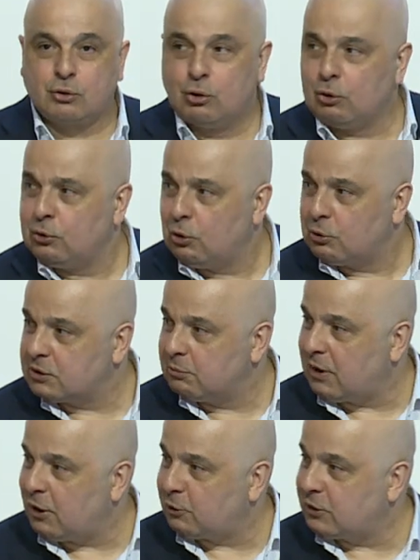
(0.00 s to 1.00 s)
Doe knows
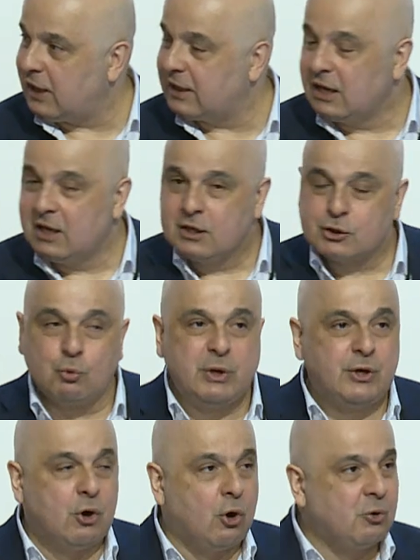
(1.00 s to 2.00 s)
about that. So we
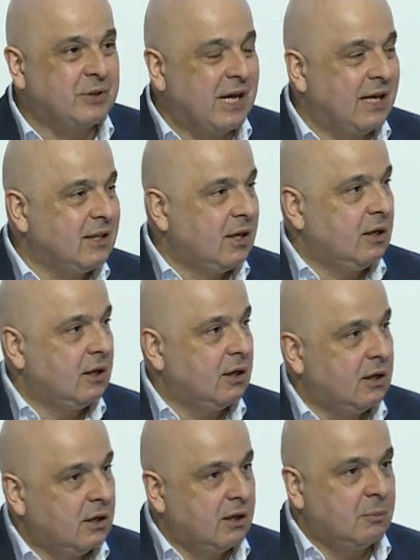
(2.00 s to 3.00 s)
know that
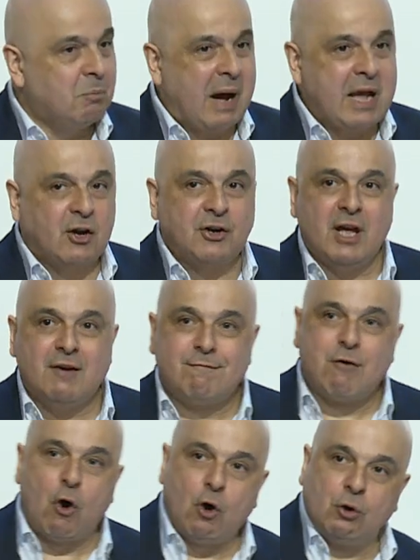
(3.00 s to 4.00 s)
uh, migraine
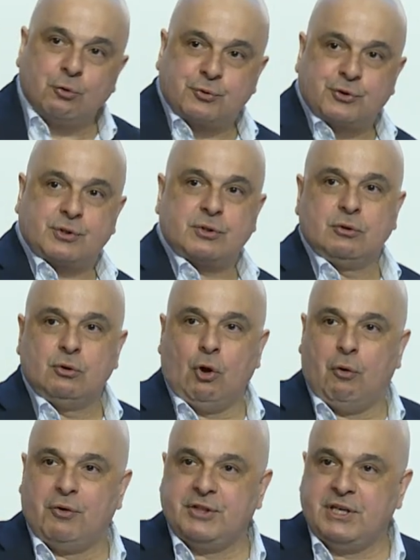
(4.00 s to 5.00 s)
evolves
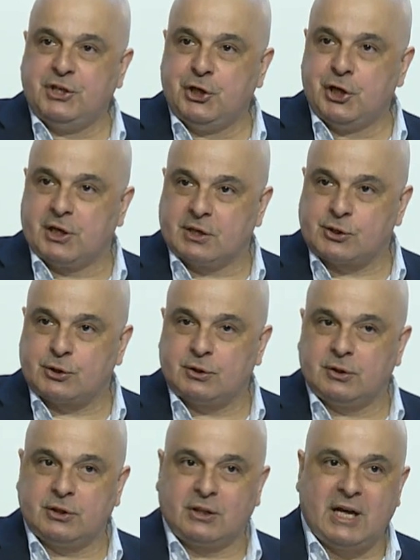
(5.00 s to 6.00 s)
over the years,
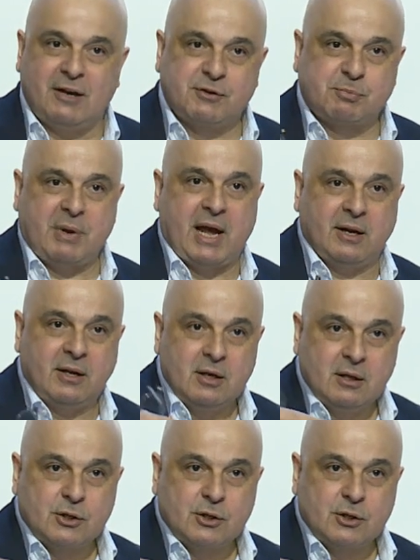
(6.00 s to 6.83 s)
the lifespan,